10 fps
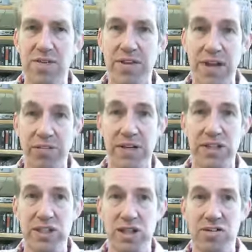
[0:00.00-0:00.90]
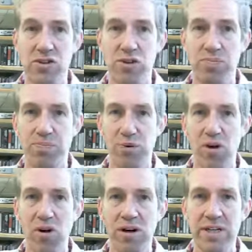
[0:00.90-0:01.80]
The definition is too
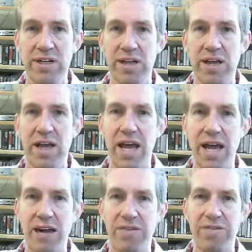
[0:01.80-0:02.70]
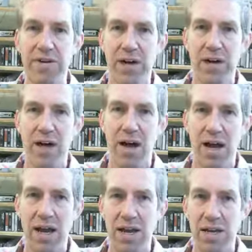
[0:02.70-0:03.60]
broad if
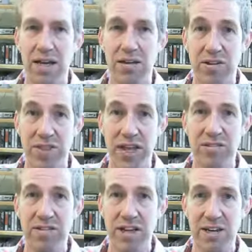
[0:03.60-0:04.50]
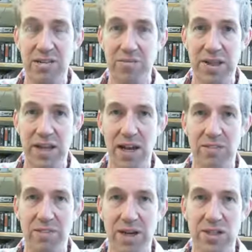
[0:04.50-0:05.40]
things exhibit the
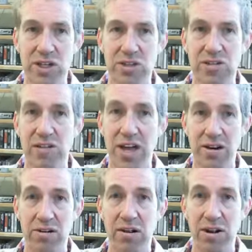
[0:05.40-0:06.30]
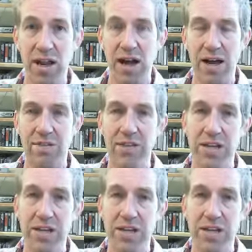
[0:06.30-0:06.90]
life functions that are not alive.